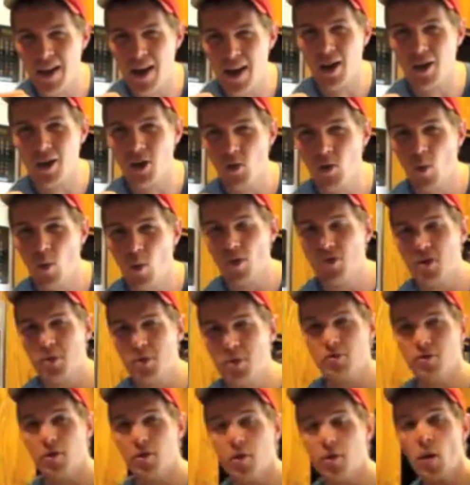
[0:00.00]
how you want
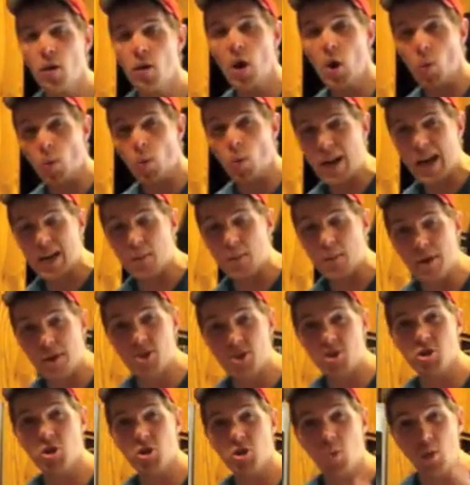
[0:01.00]
them to, we got to
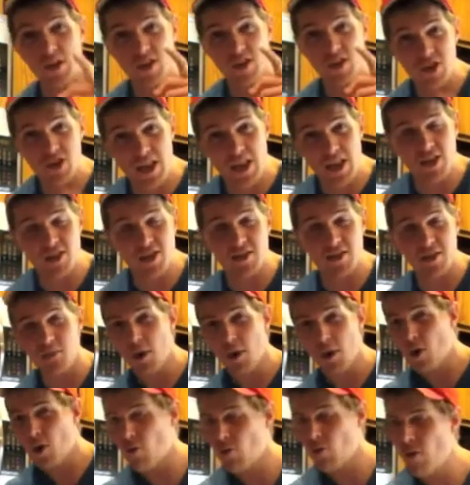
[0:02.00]
make sure we season
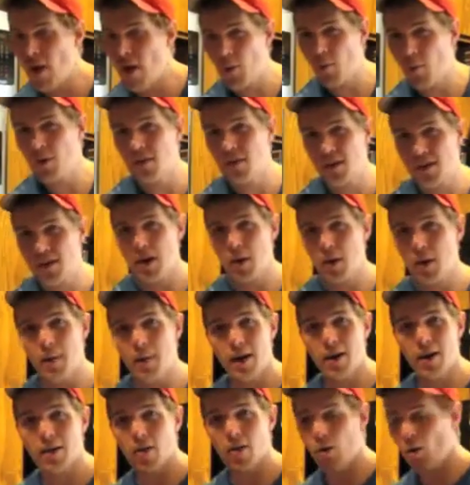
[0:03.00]
them right when they come
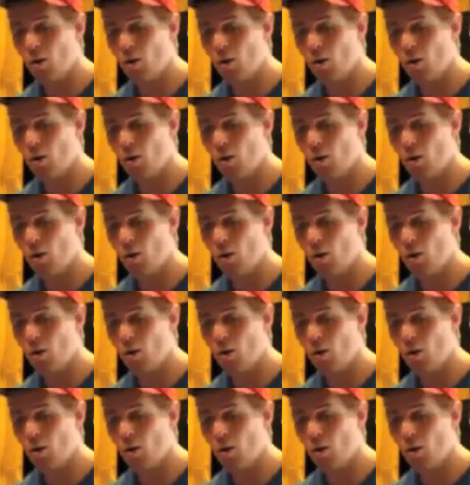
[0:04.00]
out of